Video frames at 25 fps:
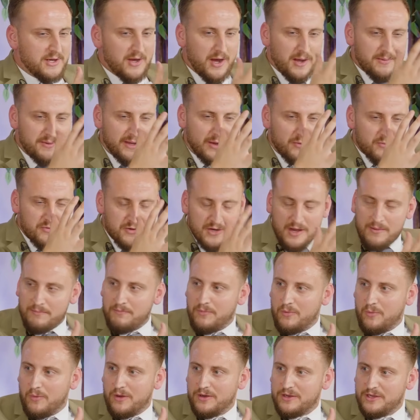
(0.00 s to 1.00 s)
I'm now
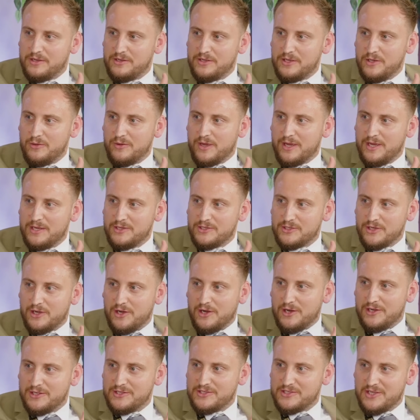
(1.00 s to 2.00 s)
number one in yeah. the UK
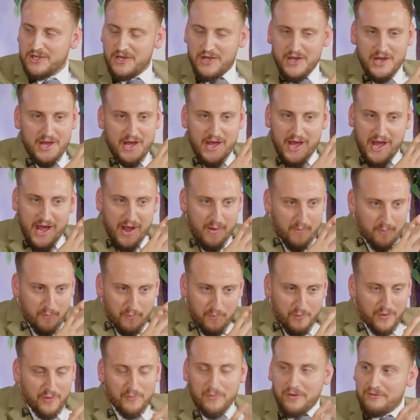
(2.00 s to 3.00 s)
charts.
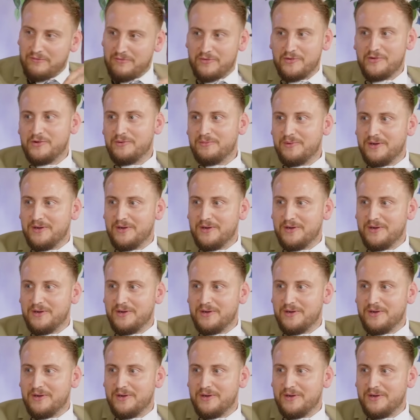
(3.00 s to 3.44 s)
What went through your